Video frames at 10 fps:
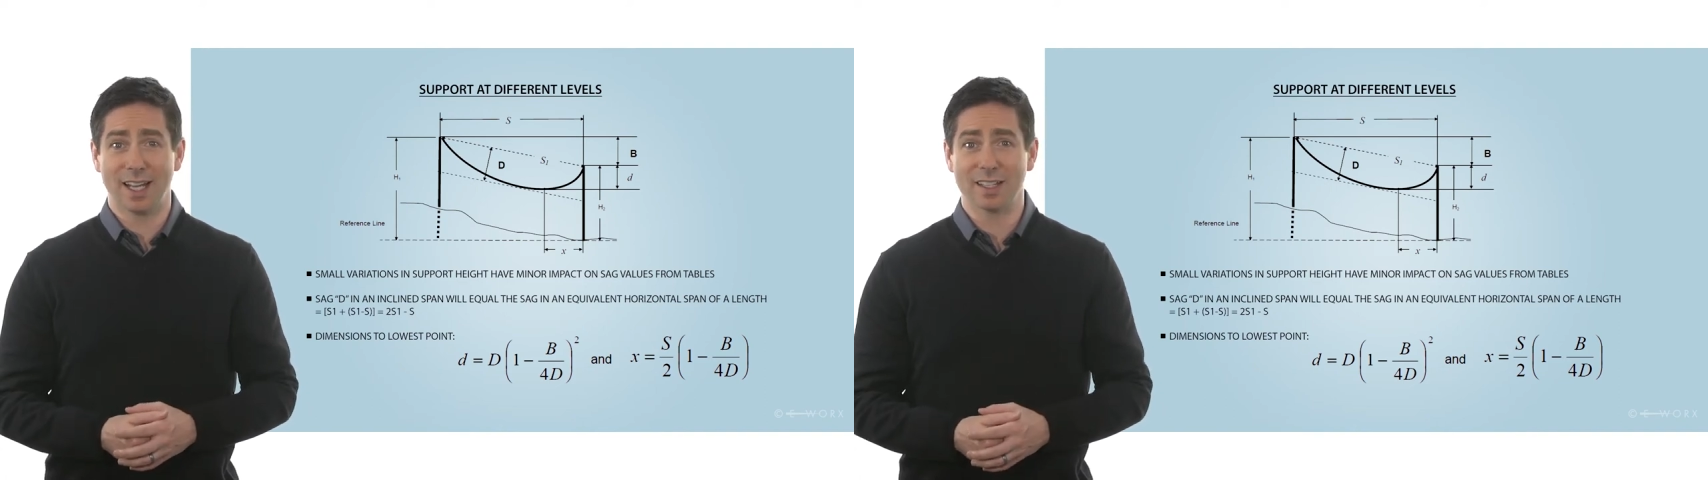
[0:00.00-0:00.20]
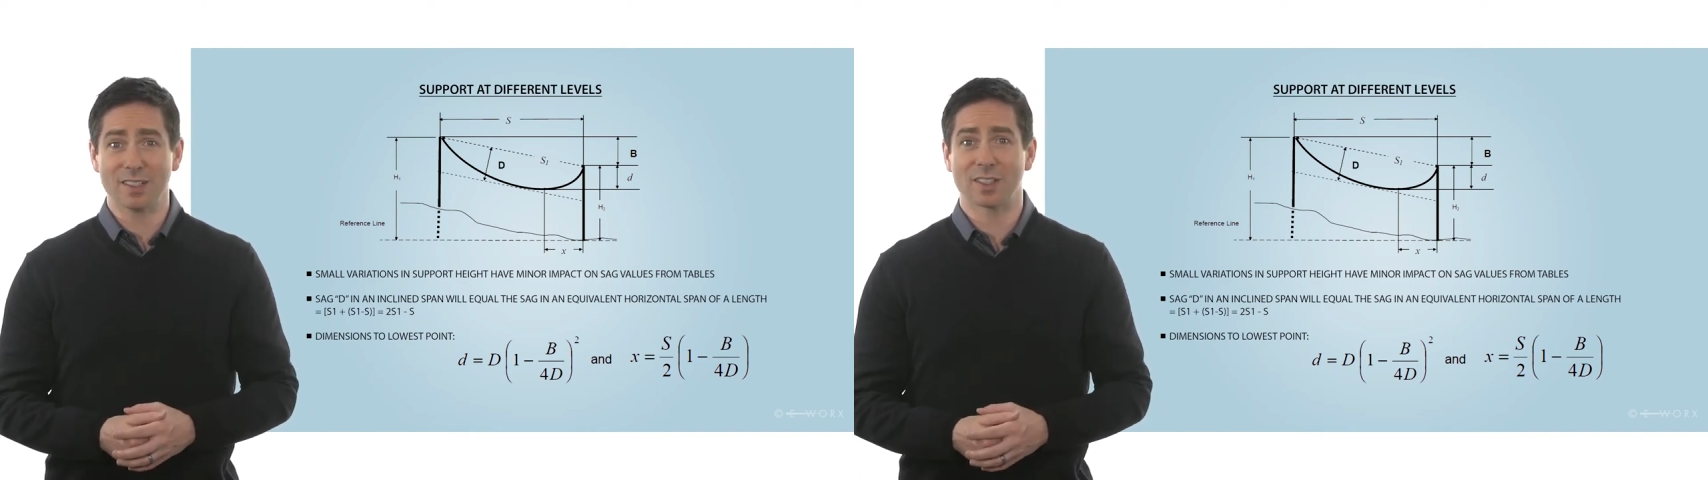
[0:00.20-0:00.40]

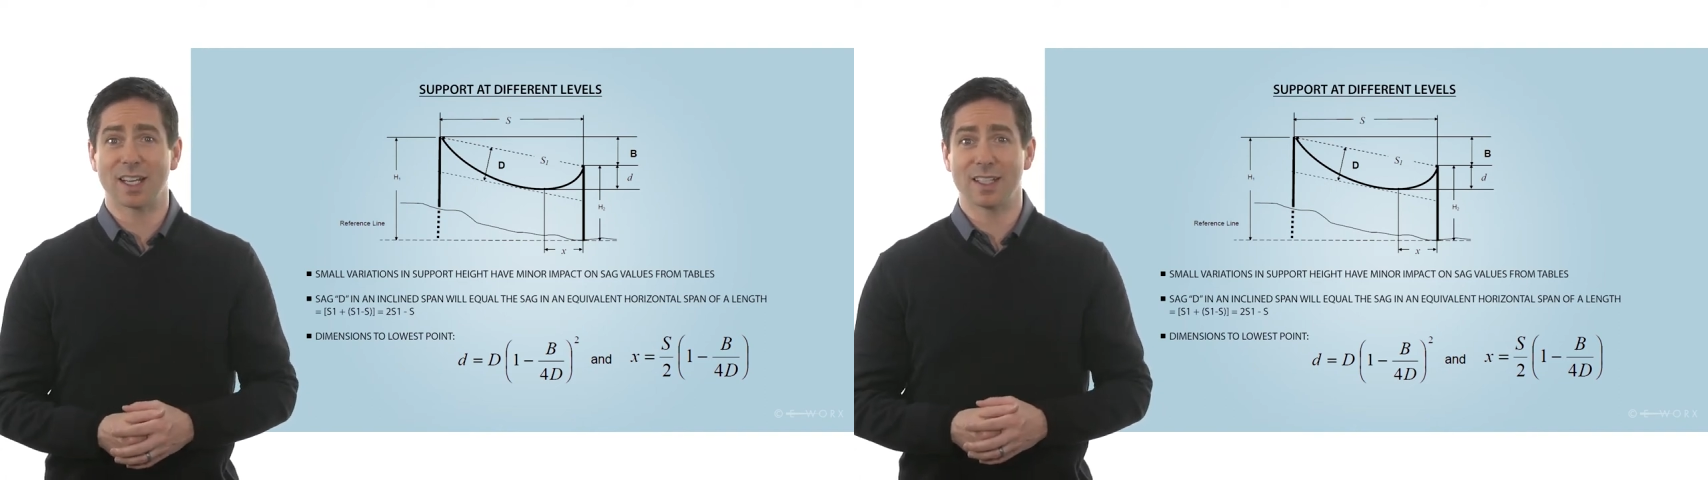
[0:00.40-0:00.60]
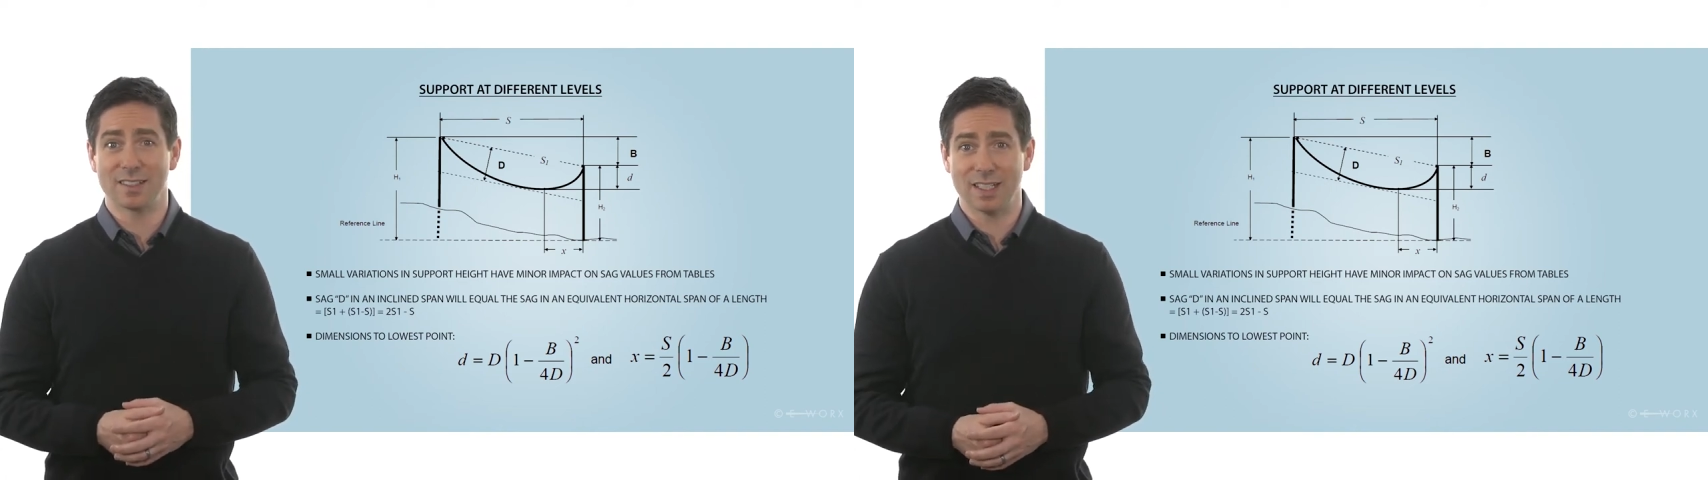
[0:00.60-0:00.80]
x
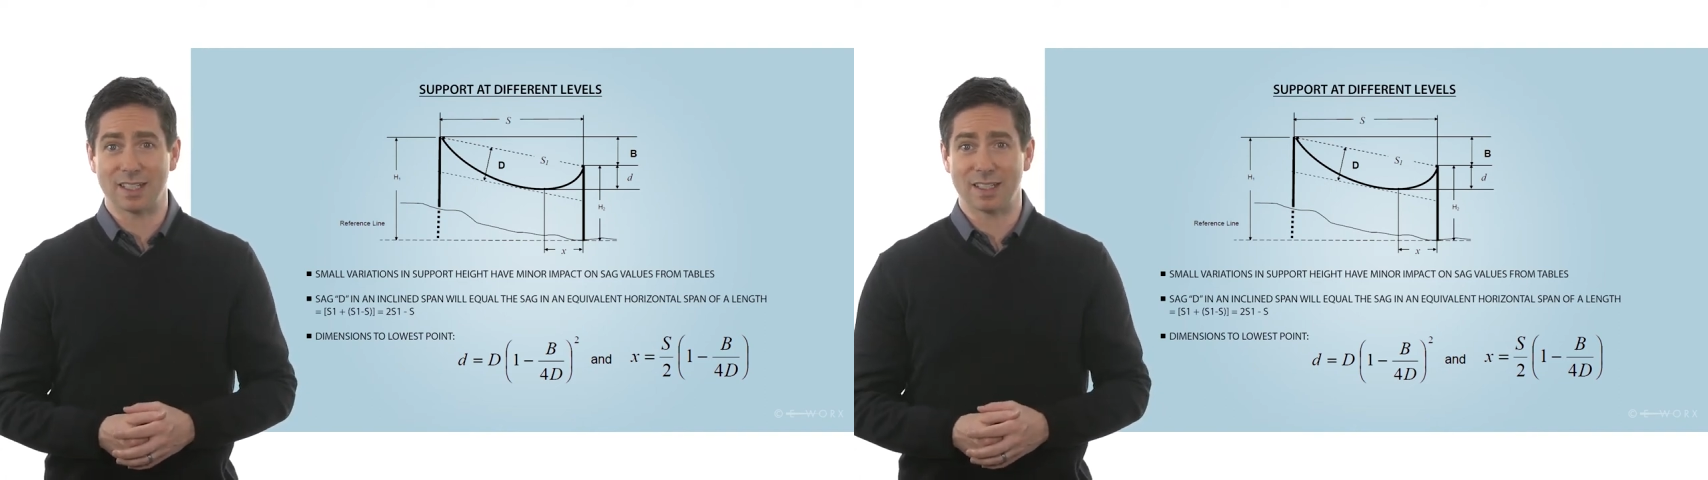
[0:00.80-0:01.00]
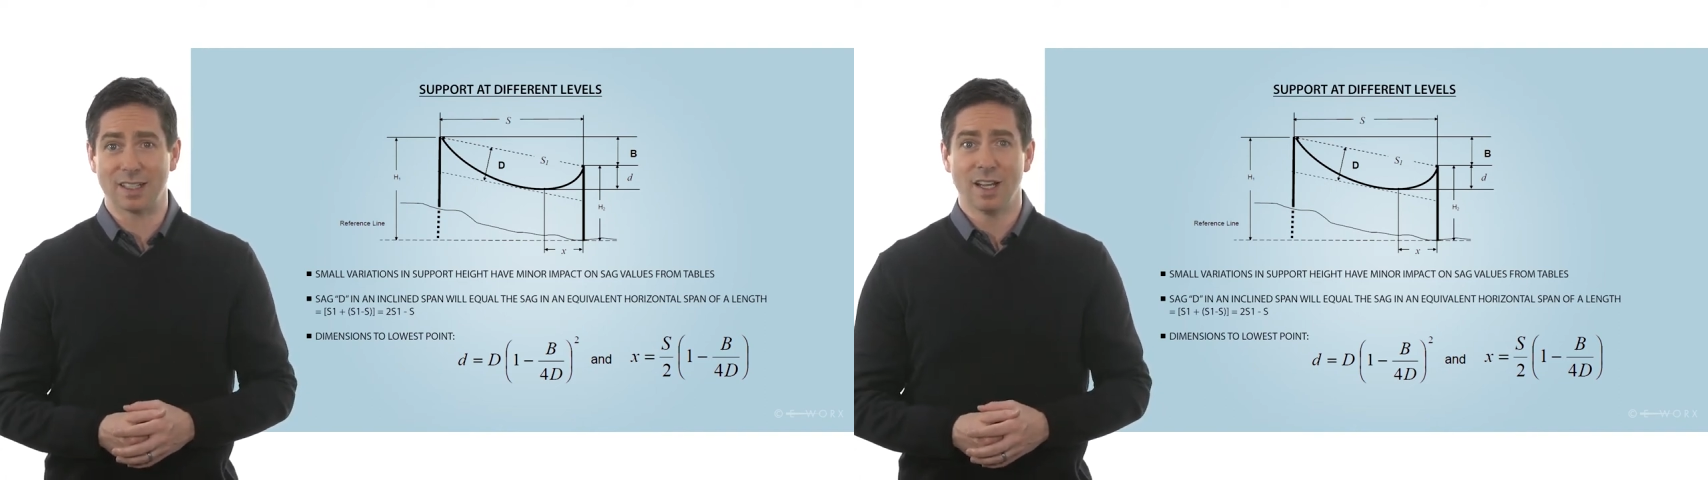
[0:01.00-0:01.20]
and
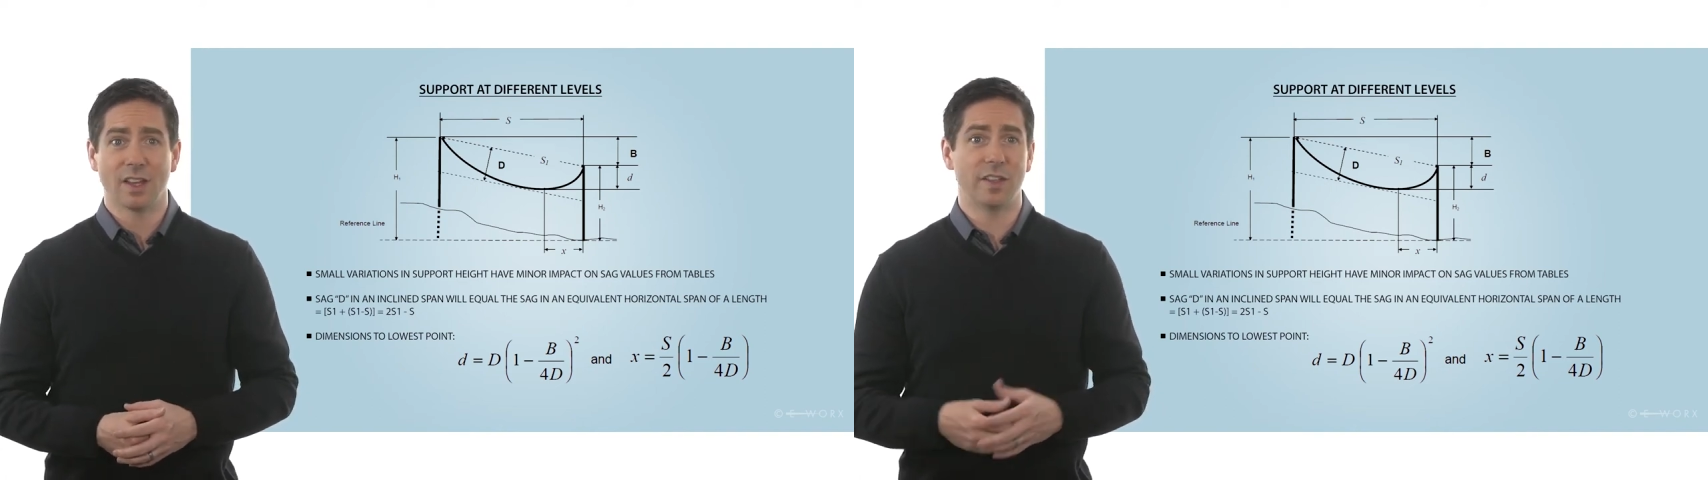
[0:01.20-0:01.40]
d,